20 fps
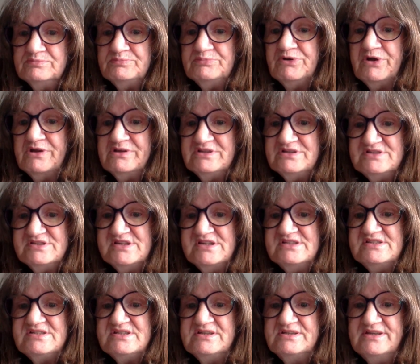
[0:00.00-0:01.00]

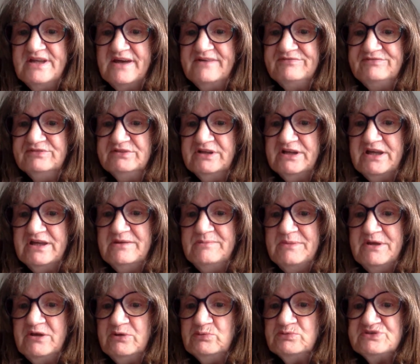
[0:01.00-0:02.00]
parentheses, and Nephilim
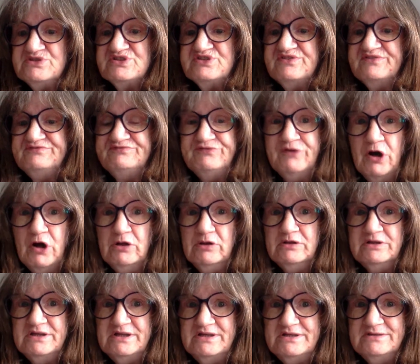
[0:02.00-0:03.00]
equals the
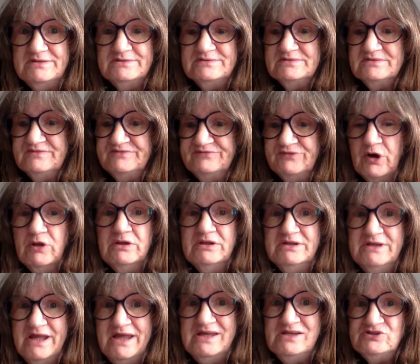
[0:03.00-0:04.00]

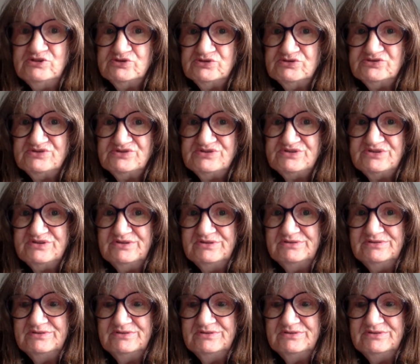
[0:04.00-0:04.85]
fallen angels.